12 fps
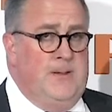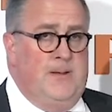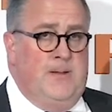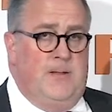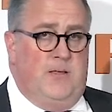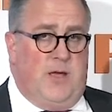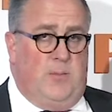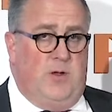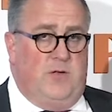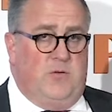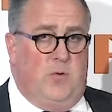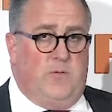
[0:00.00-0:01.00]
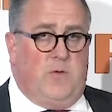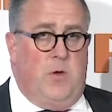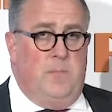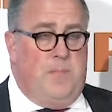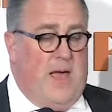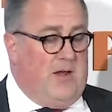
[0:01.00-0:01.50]
The company is also
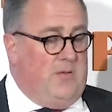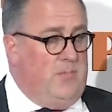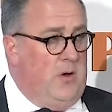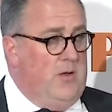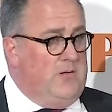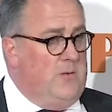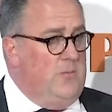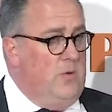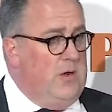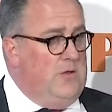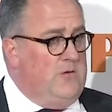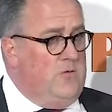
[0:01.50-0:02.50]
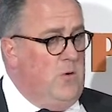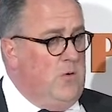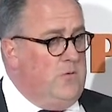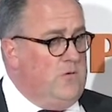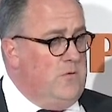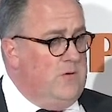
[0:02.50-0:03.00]
backed by some really strong
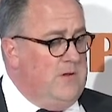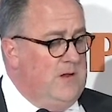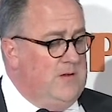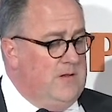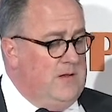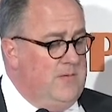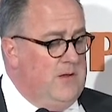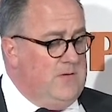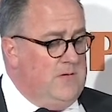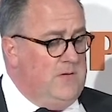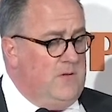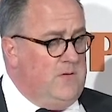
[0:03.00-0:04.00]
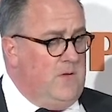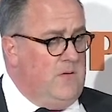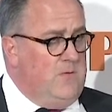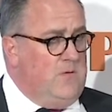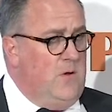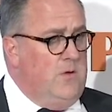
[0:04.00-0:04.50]
strategic investors, as I'll
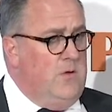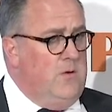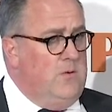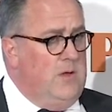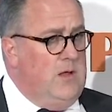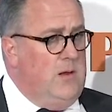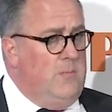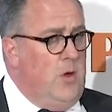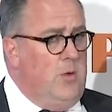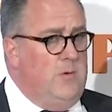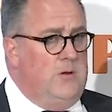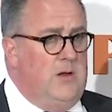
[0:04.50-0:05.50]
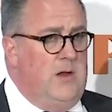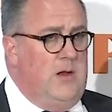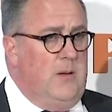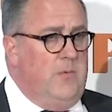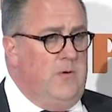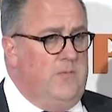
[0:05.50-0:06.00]
show you in a moment, and a
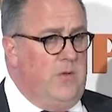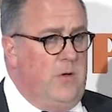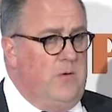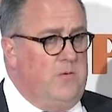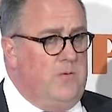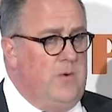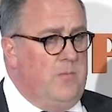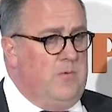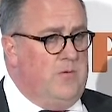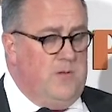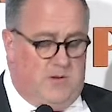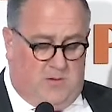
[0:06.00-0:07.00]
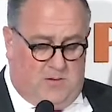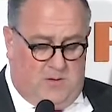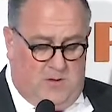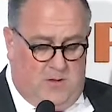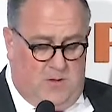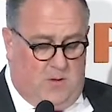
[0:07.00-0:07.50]
number of those are represented
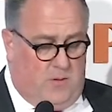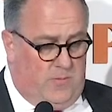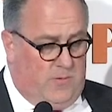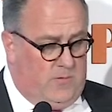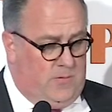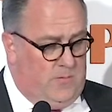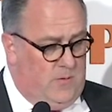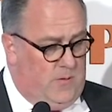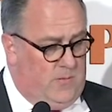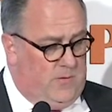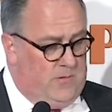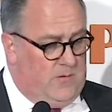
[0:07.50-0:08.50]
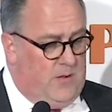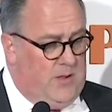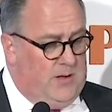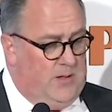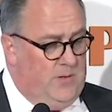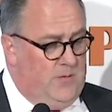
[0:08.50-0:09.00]
on this slide here as